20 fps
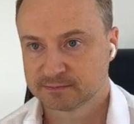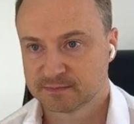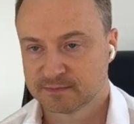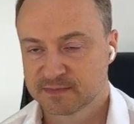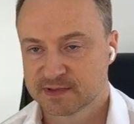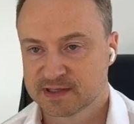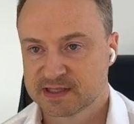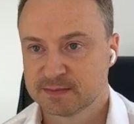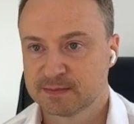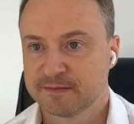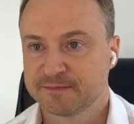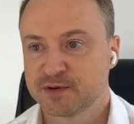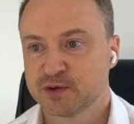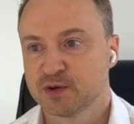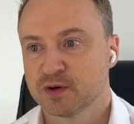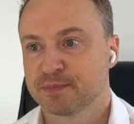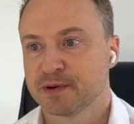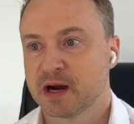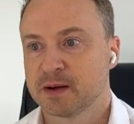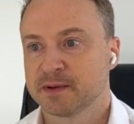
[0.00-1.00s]
Some of you
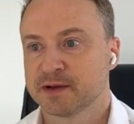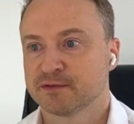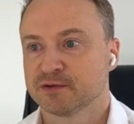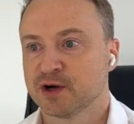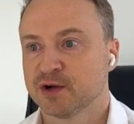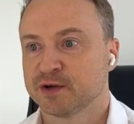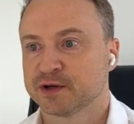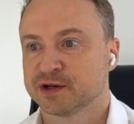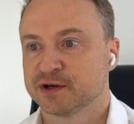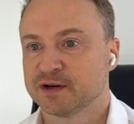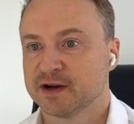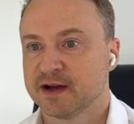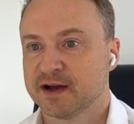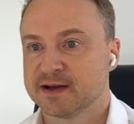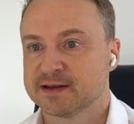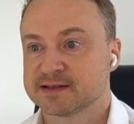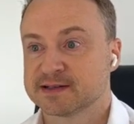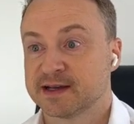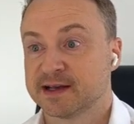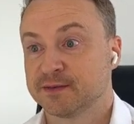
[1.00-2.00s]
are probably rolling your
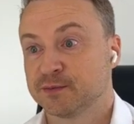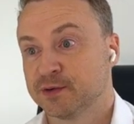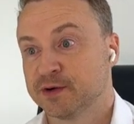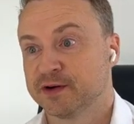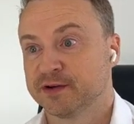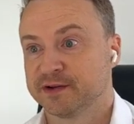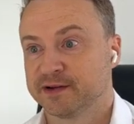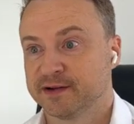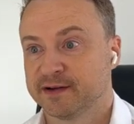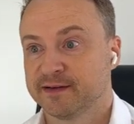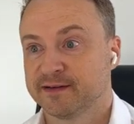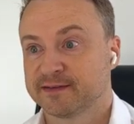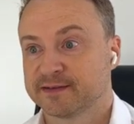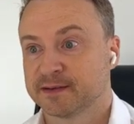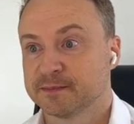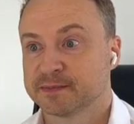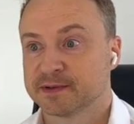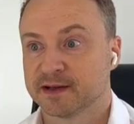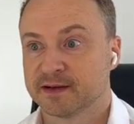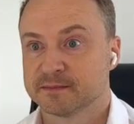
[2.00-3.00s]
eyes saying, well, yeah,
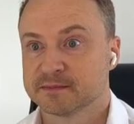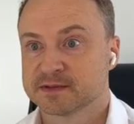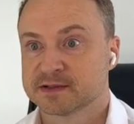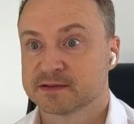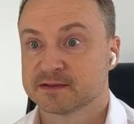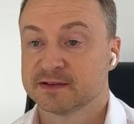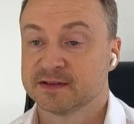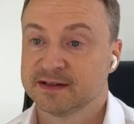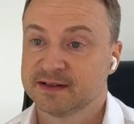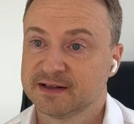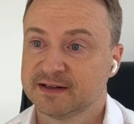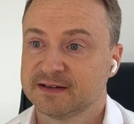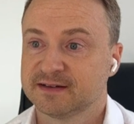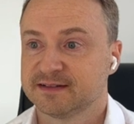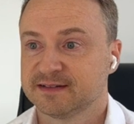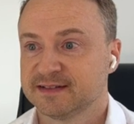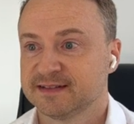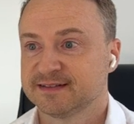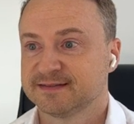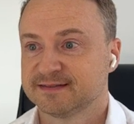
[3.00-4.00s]
sometimes.
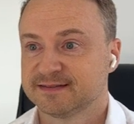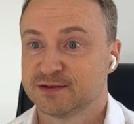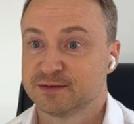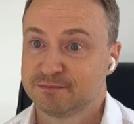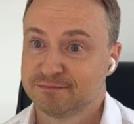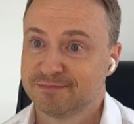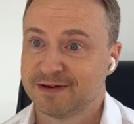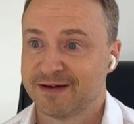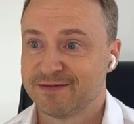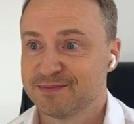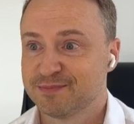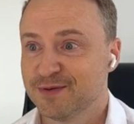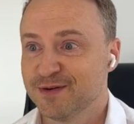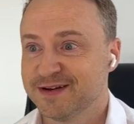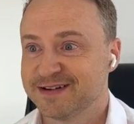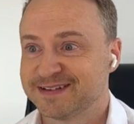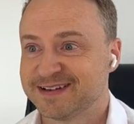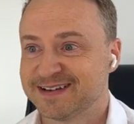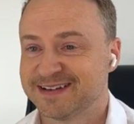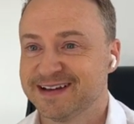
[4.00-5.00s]
And you have a
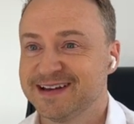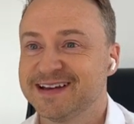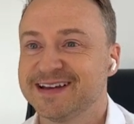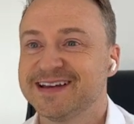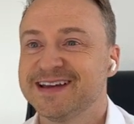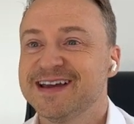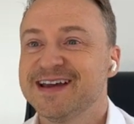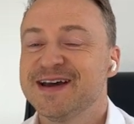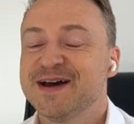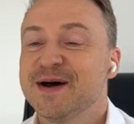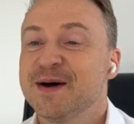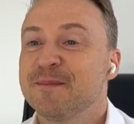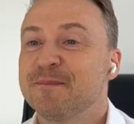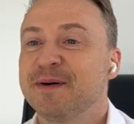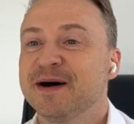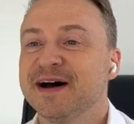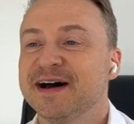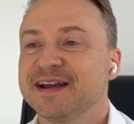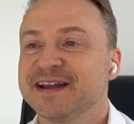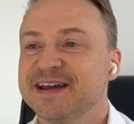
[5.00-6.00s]
point.
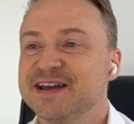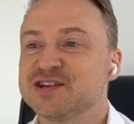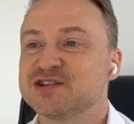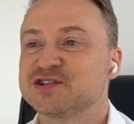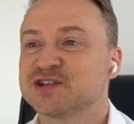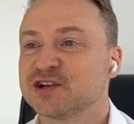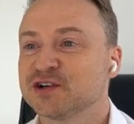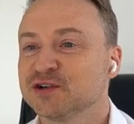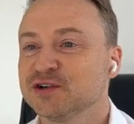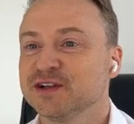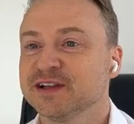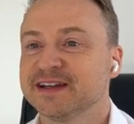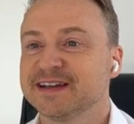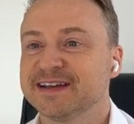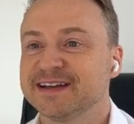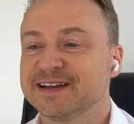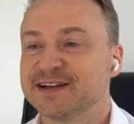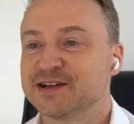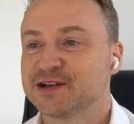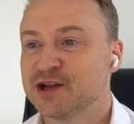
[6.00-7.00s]
But in
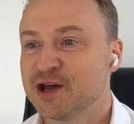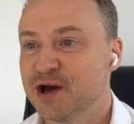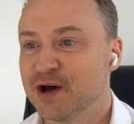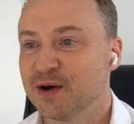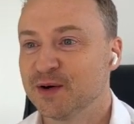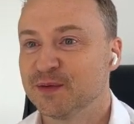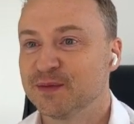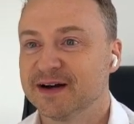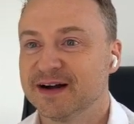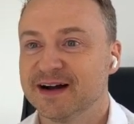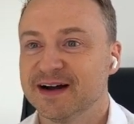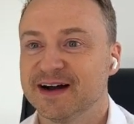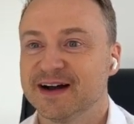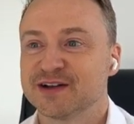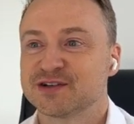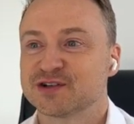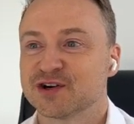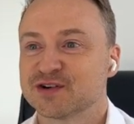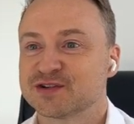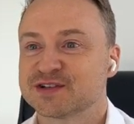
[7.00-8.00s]
generally,
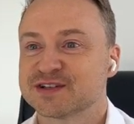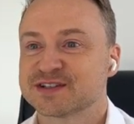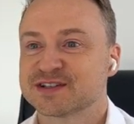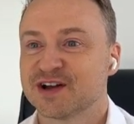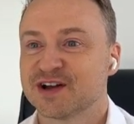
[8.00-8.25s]
no. Churches